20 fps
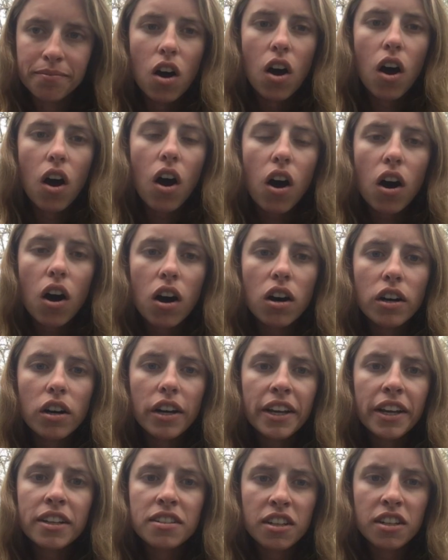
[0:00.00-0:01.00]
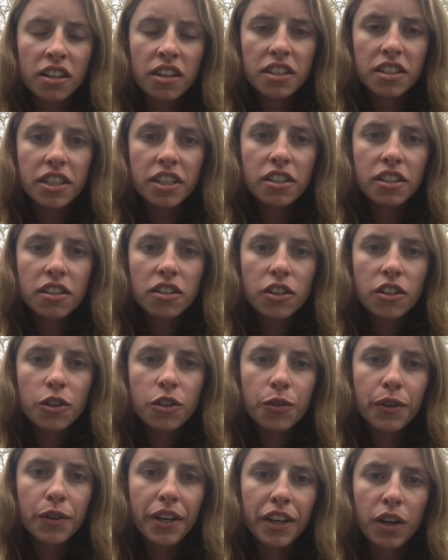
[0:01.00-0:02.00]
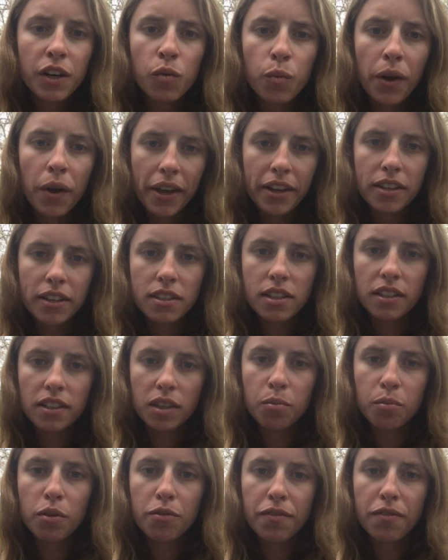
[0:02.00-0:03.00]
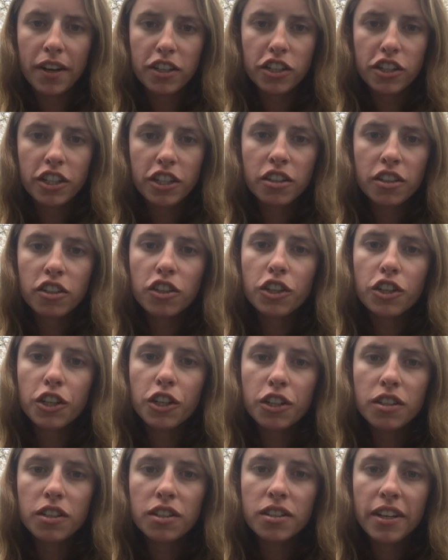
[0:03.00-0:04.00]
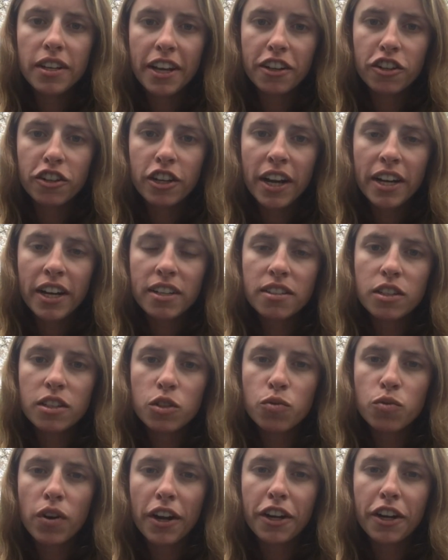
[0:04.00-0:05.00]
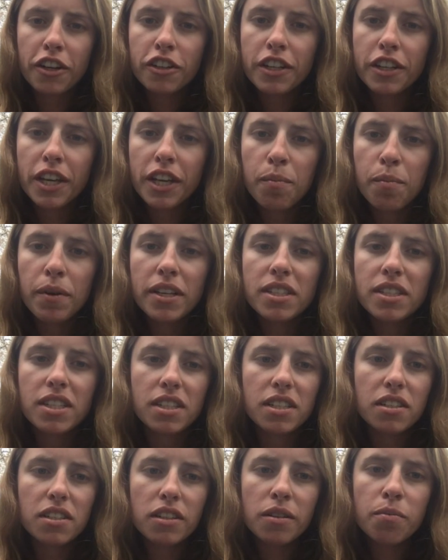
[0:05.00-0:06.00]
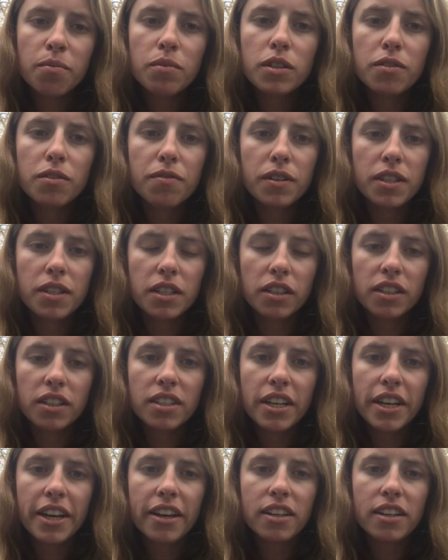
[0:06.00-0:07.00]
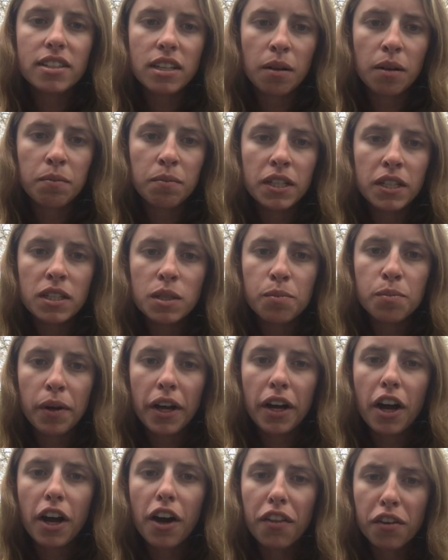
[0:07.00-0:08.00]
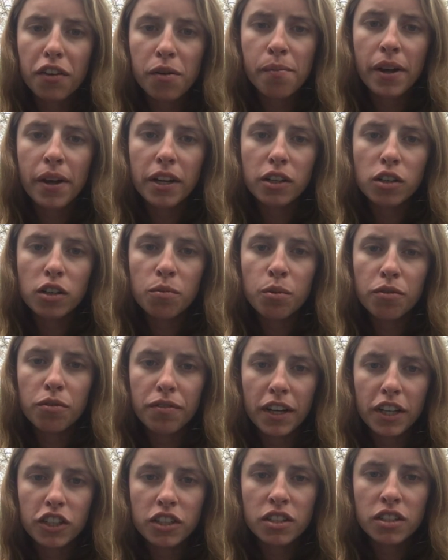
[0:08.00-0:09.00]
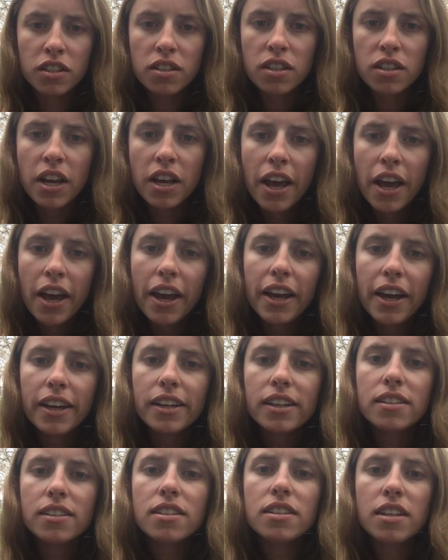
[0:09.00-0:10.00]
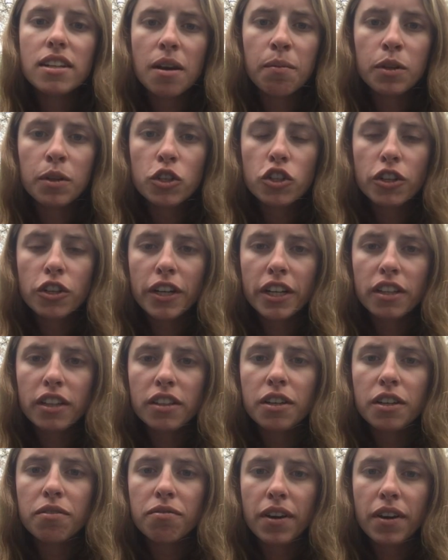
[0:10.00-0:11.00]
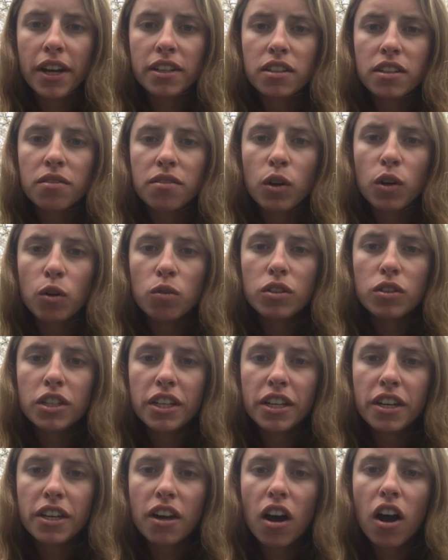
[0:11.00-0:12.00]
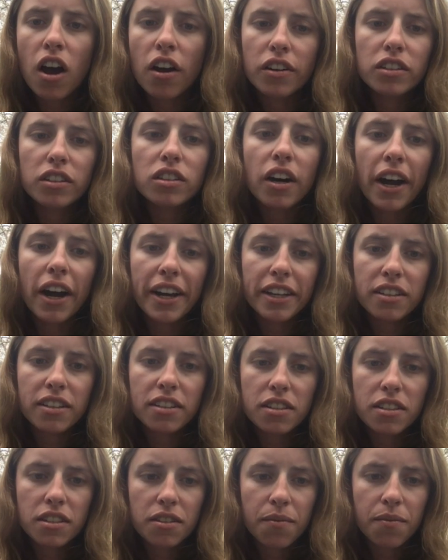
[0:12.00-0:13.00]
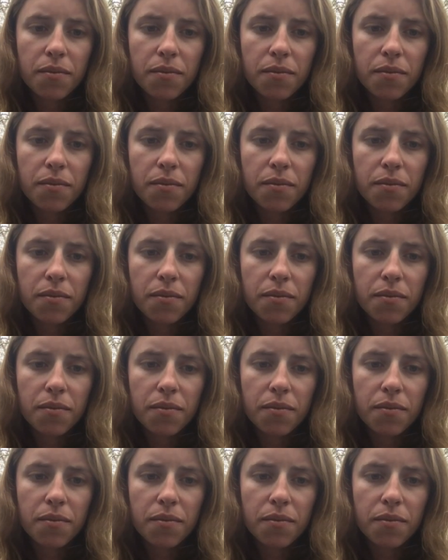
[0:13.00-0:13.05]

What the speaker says: Hall and Dunton created ways that the profession could standardize its record-keeping system to facilitate acceptance by other medical professions and to demonstrate the effect of OT on clients.